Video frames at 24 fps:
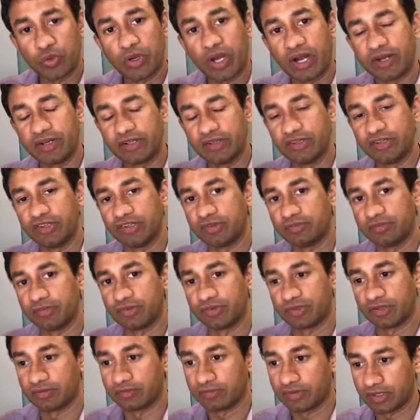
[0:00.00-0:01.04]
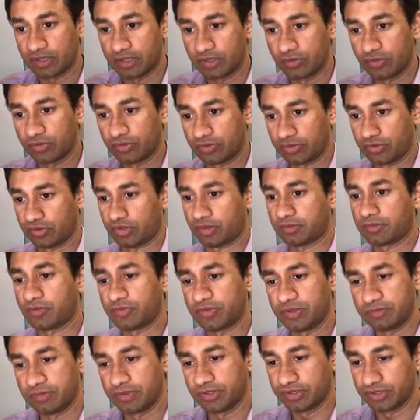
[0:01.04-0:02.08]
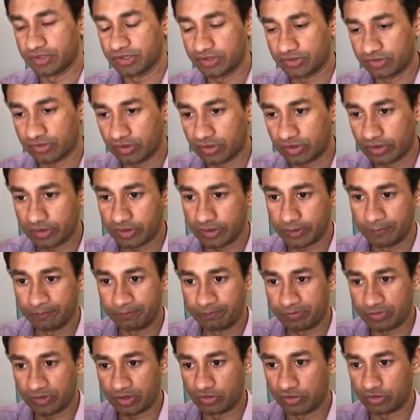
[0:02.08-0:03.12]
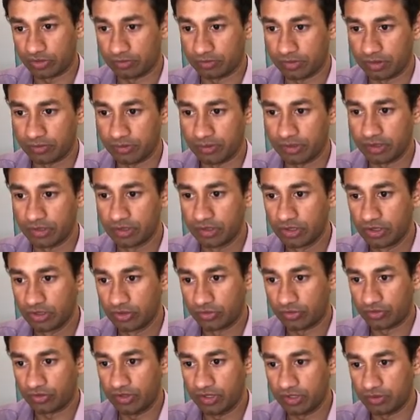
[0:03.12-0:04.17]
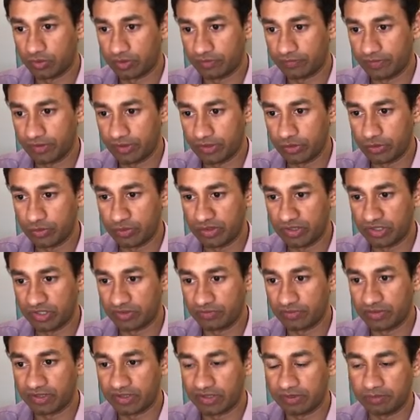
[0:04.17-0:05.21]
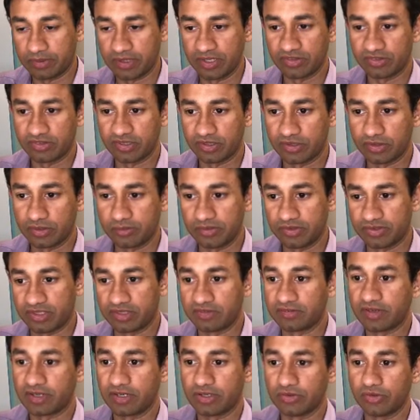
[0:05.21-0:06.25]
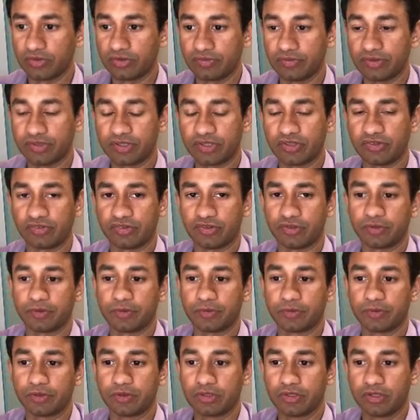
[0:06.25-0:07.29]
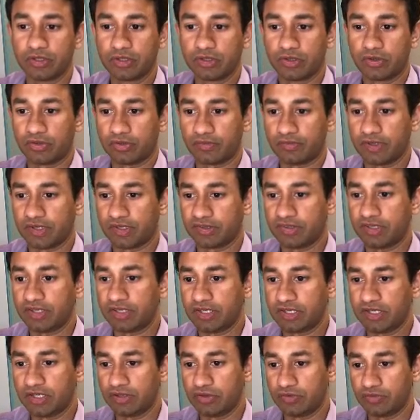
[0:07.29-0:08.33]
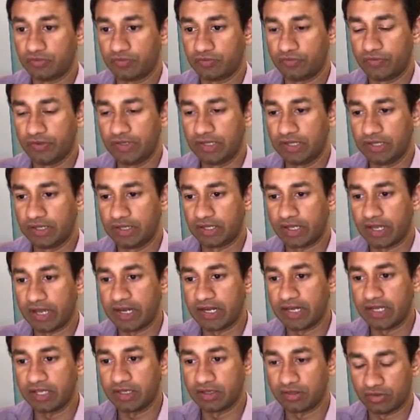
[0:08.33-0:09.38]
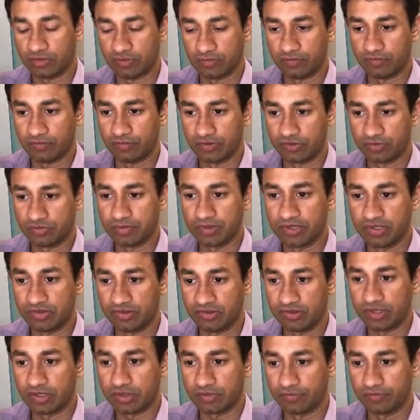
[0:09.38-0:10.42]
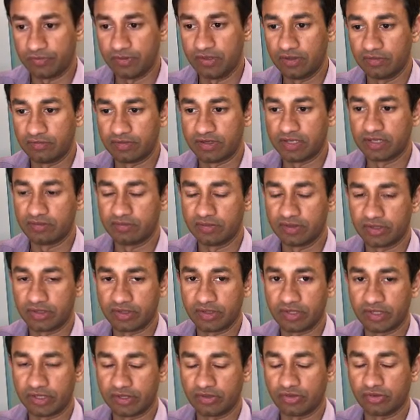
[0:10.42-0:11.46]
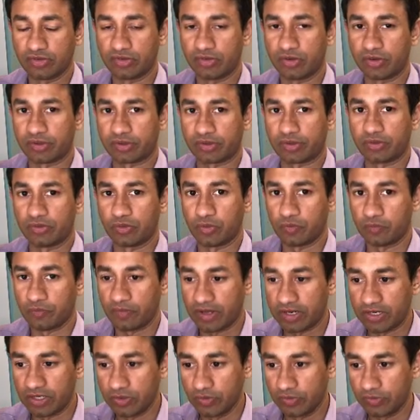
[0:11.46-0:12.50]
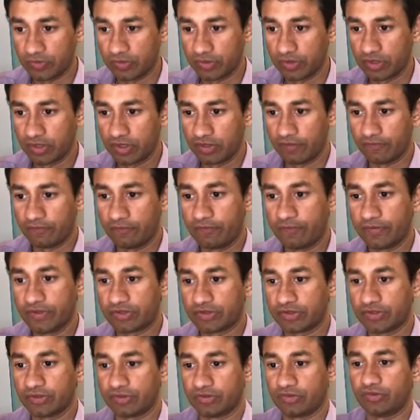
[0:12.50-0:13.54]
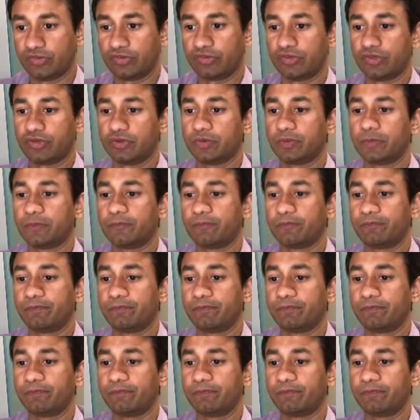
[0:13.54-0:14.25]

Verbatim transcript: to handle these missing values. Some of the methods are, so maybe, so here what we are doing is we are replacing the missing values with zero. So we are saying fill N A, which means that fill whenever there is not no values with zero,